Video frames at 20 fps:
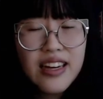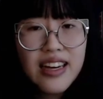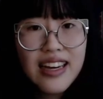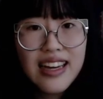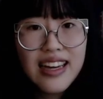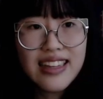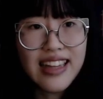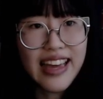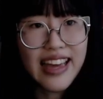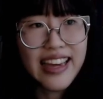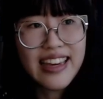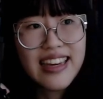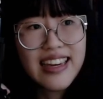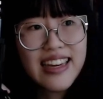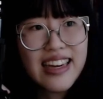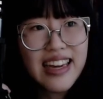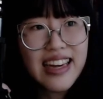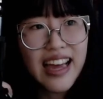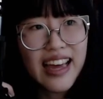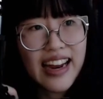
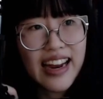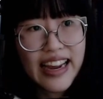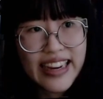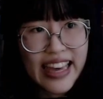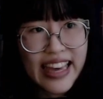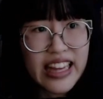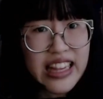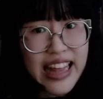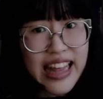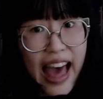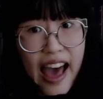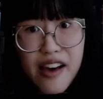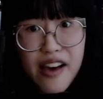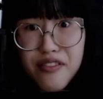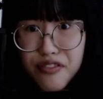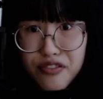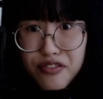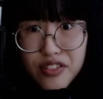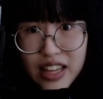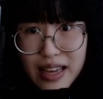And I get that
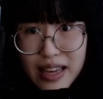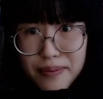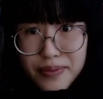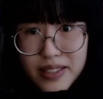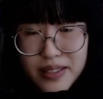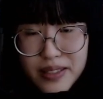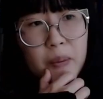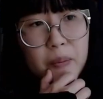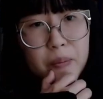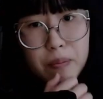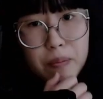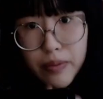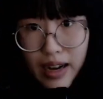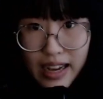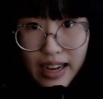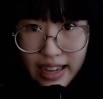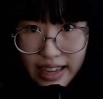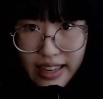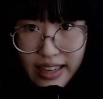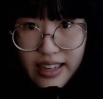flipped,
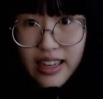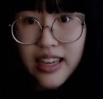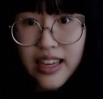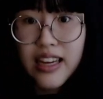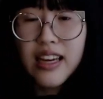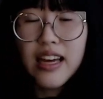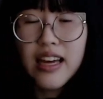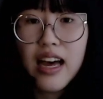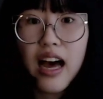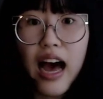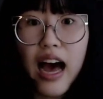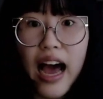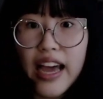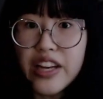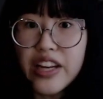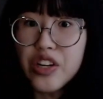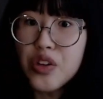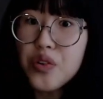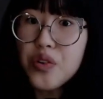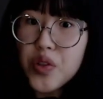but I
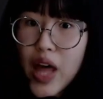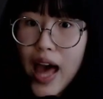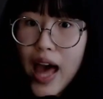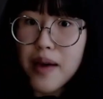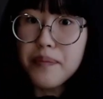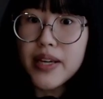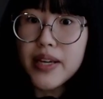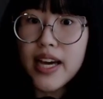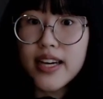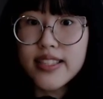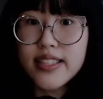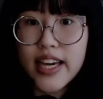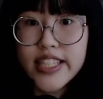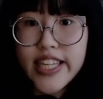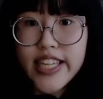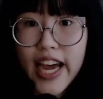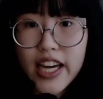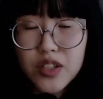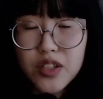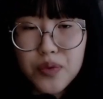knew that because I
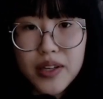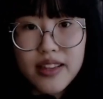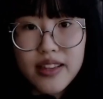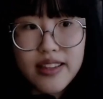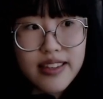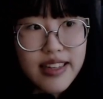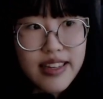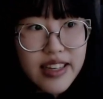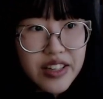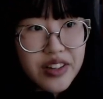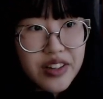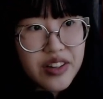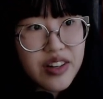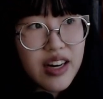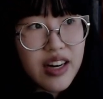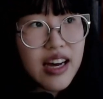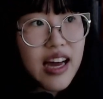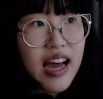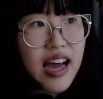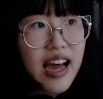checked with the
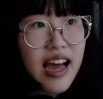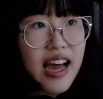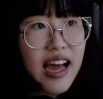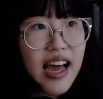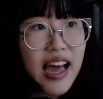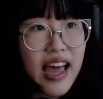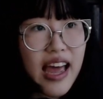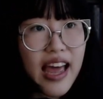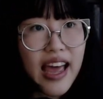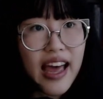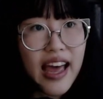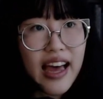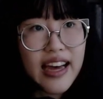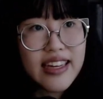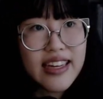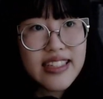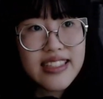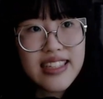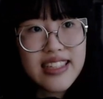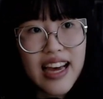needle.
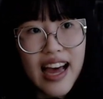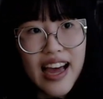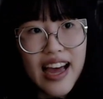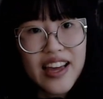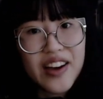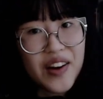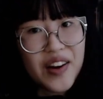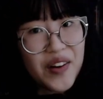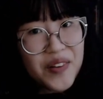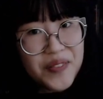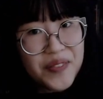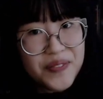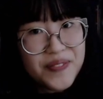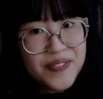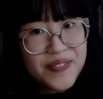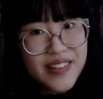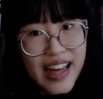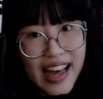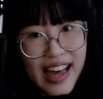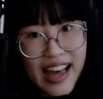And I hope
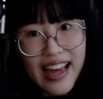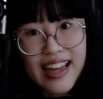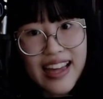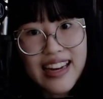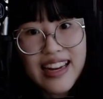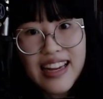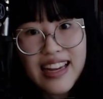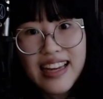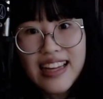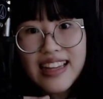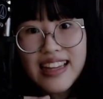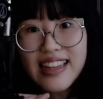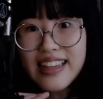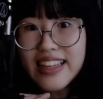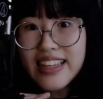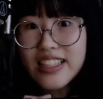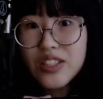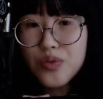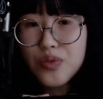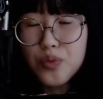that
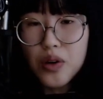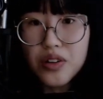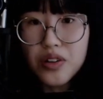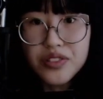this will